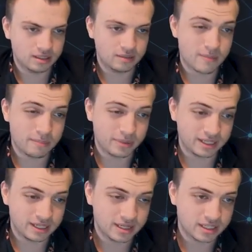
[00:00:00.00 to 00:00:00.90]
it might
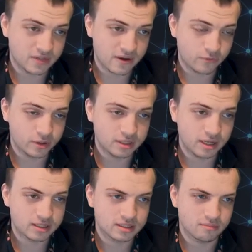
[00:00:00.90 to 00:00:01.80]
play e takes d5 and rook
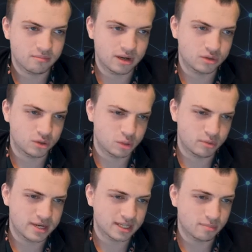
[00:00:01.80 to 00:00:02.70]
takes. Might also just
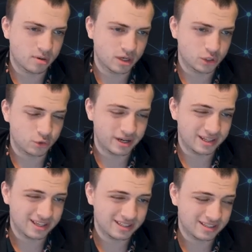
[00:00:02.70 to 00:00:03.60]
protect the pawn and trade
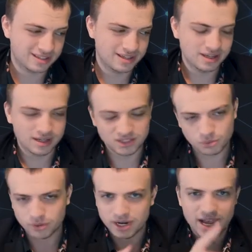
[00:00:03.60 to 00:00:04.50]
this.
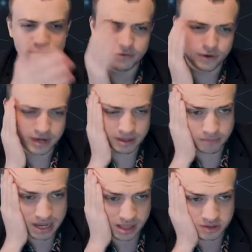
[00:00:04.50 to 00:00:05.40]
So we're going to have a very
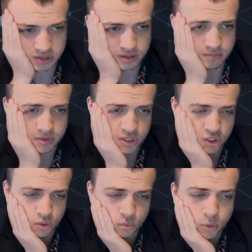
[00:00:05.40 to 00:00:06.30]
imbalanced
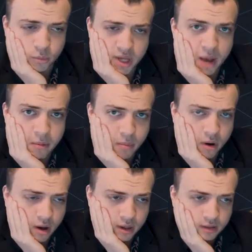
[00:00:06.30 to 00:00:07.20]
position. We'll be up a
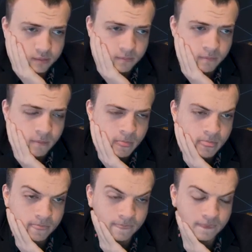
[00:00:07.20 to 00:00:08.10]
pawn,
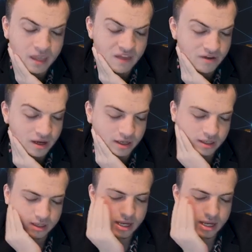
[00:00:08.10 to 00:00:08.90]
if I can